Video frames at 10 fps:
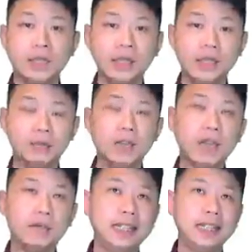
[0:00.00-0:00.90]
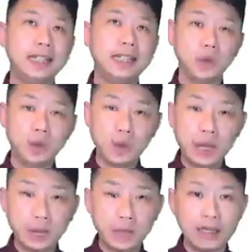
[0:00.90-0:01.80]
because we have to get all the
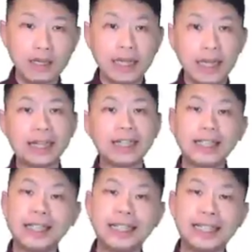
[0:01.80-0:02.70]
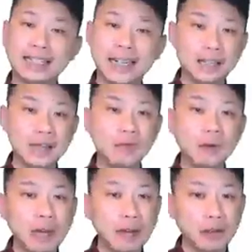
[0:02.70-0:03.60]
requirements and understand exactly
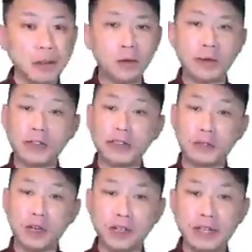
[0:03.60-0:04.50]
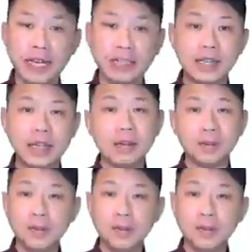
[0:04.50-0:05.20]
what we have to do within the project